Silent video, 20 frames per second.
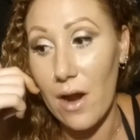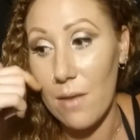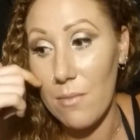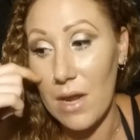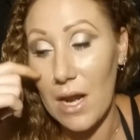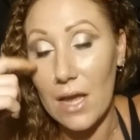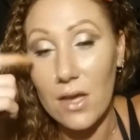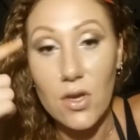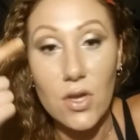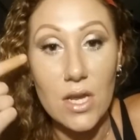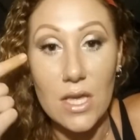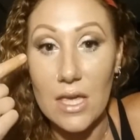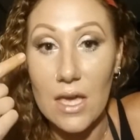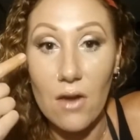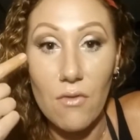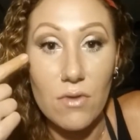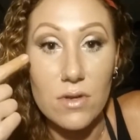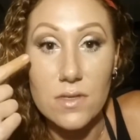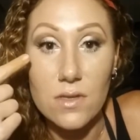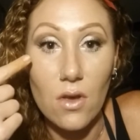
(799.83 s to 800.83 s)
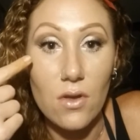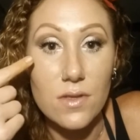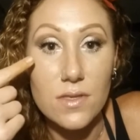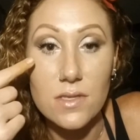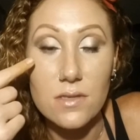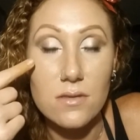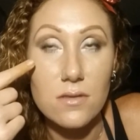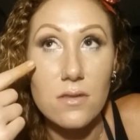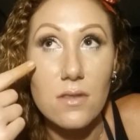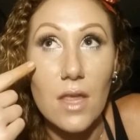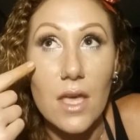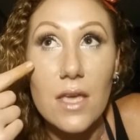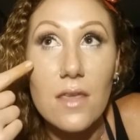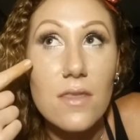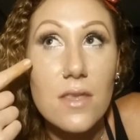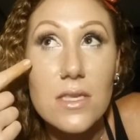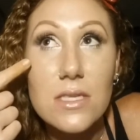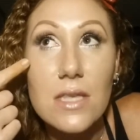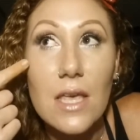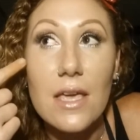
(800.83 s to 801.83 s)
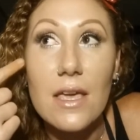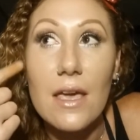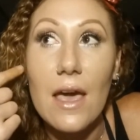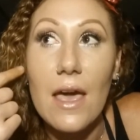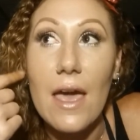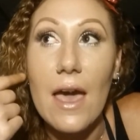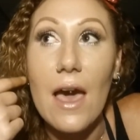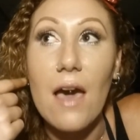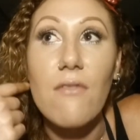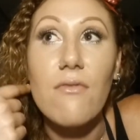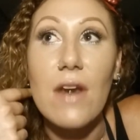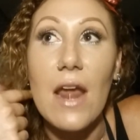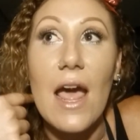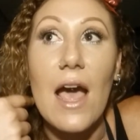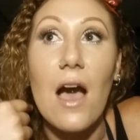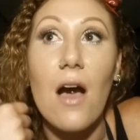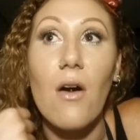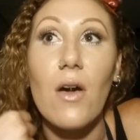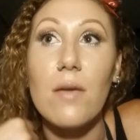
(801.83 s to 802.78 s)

I couldn't get results like this like I have now.